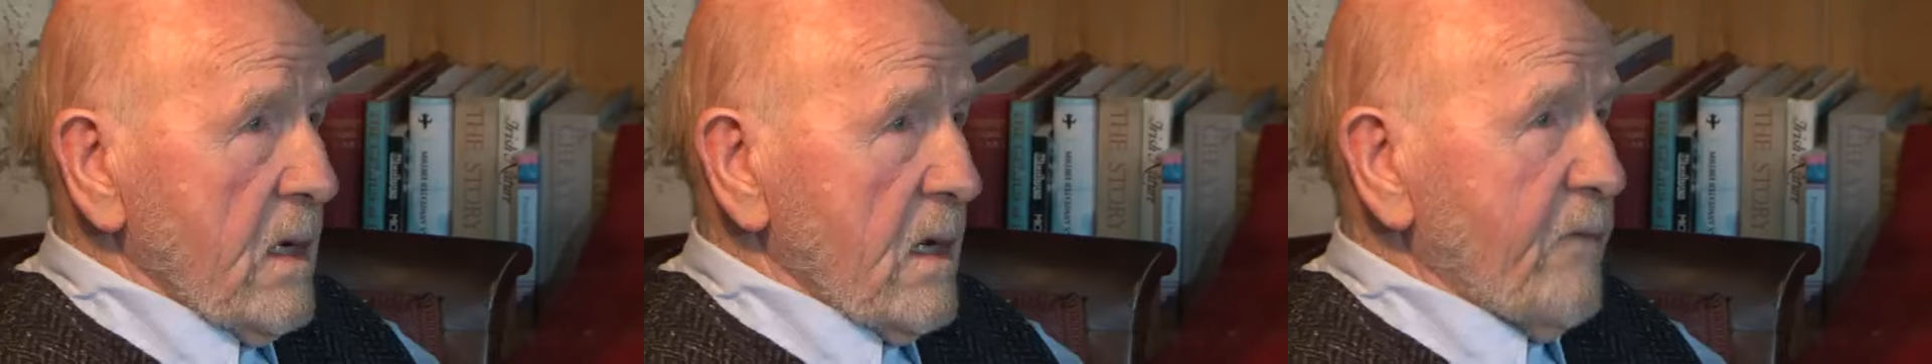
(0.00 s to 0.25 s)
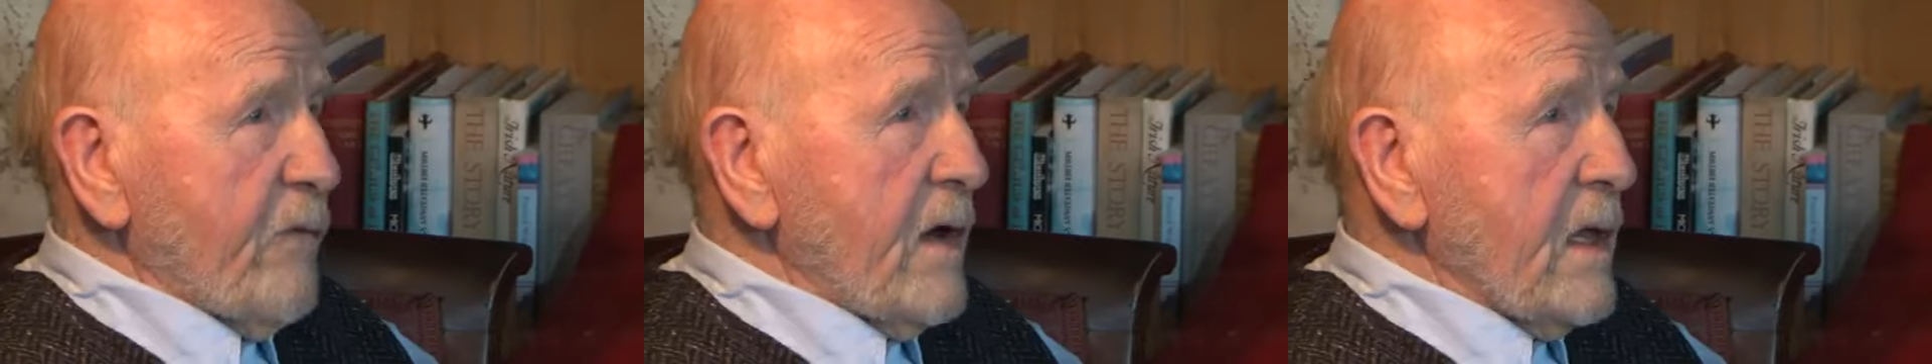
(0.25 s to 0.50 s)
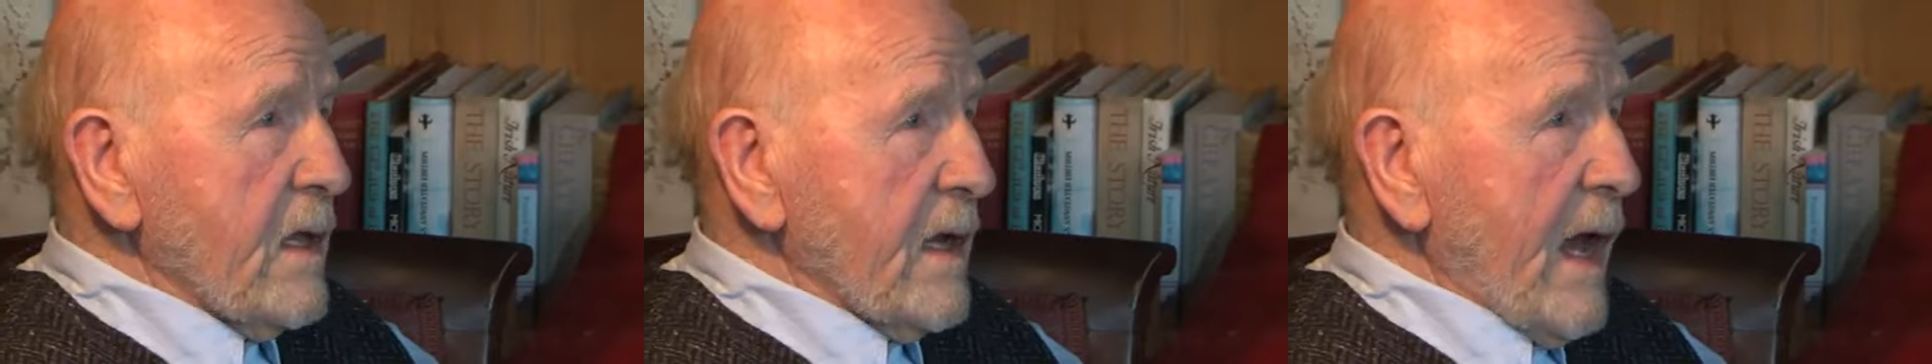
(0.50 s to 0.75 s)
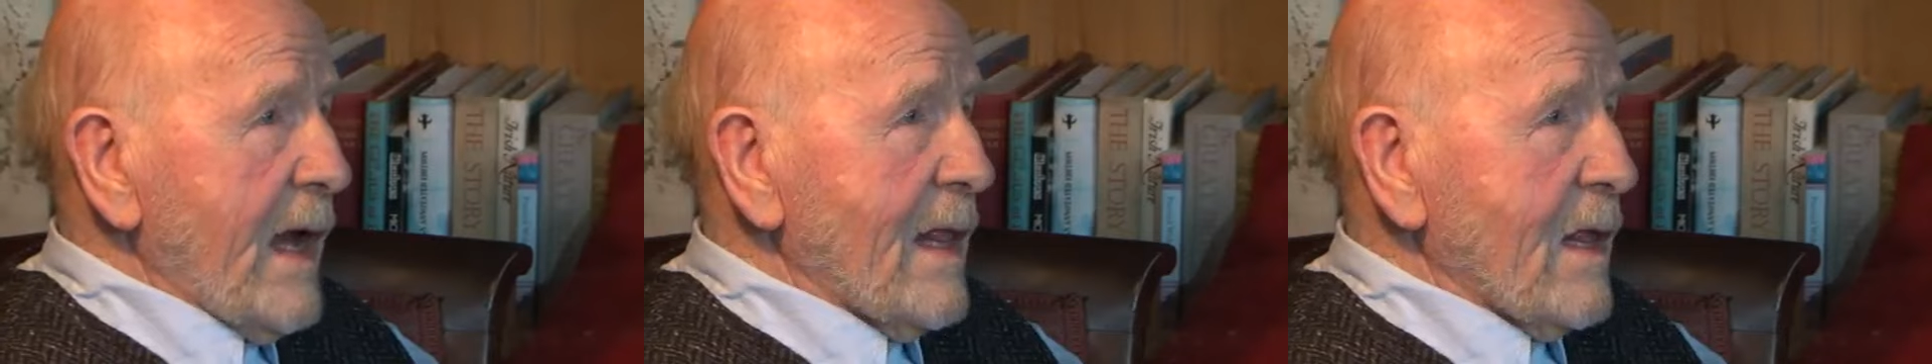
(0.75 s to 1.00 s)
it's funny
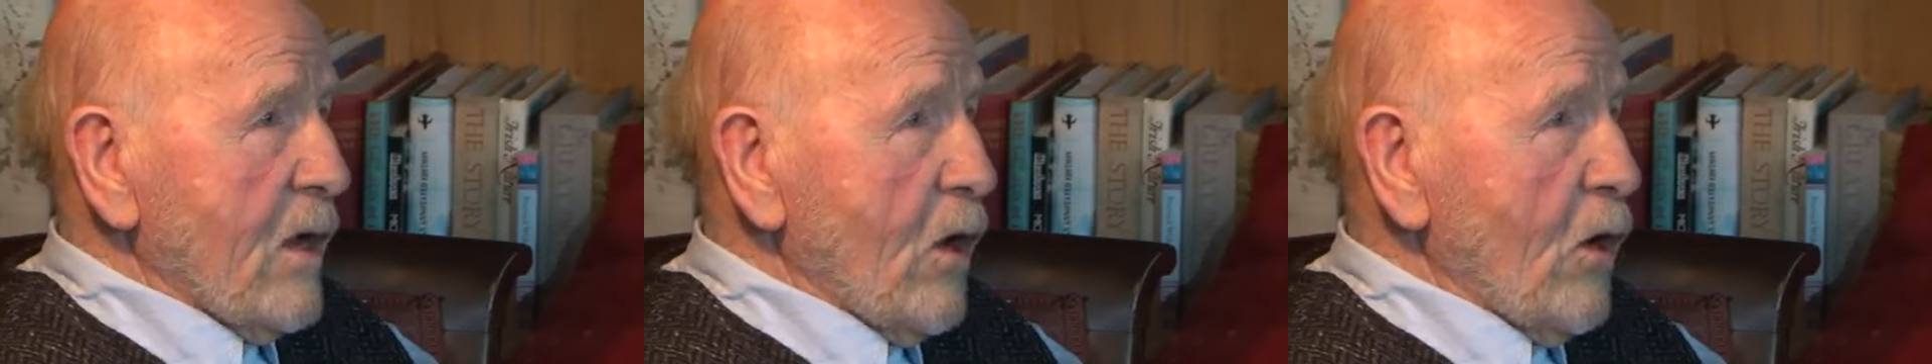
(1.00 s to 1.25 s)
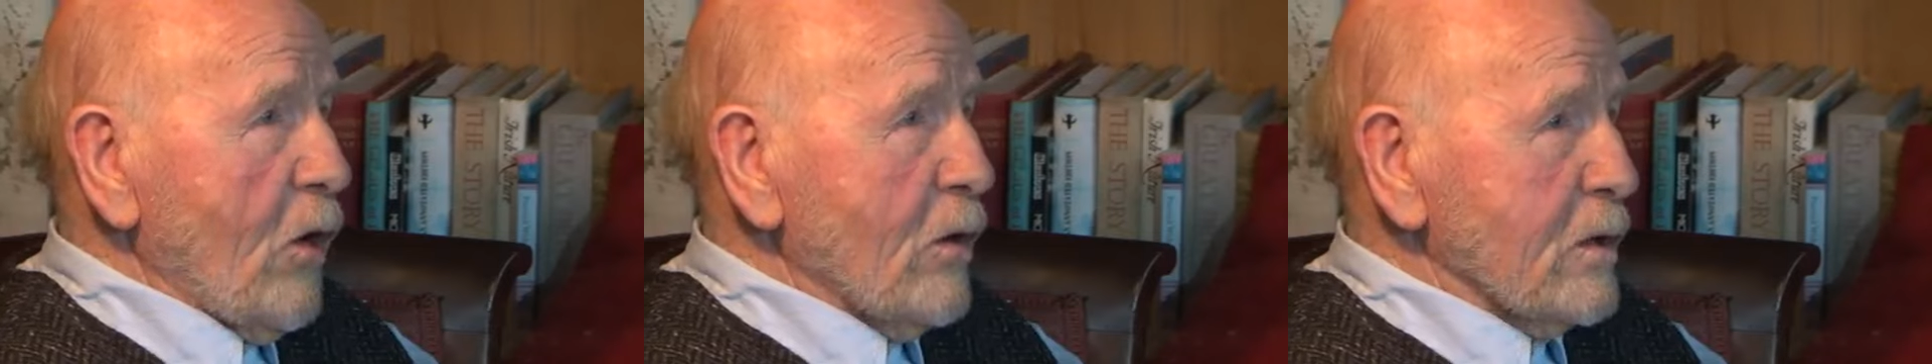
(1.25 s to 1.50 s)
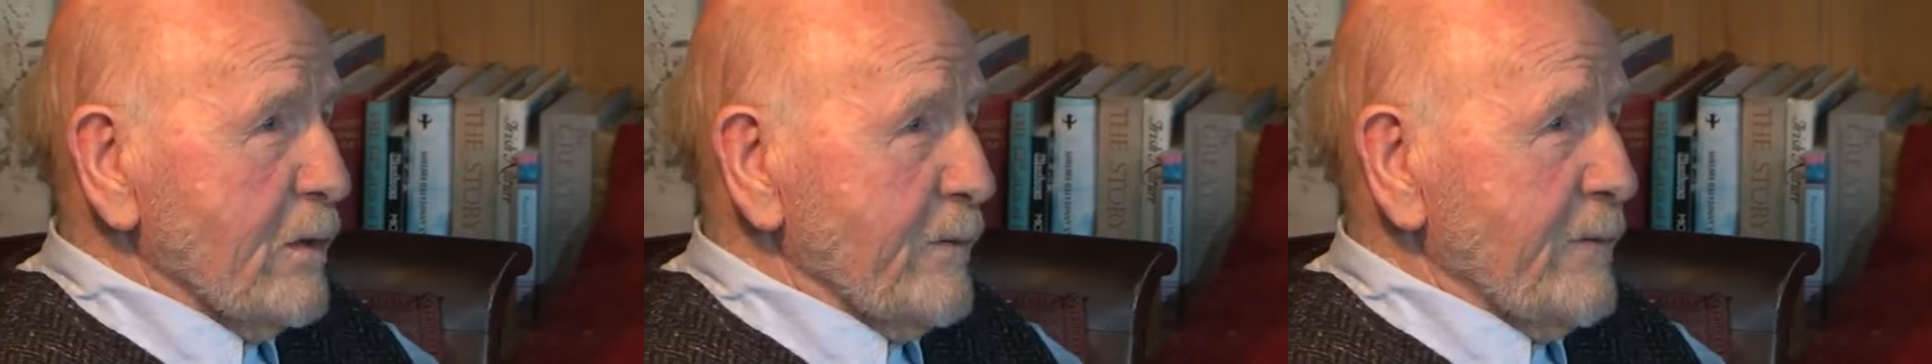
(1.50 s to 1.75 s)
that I thought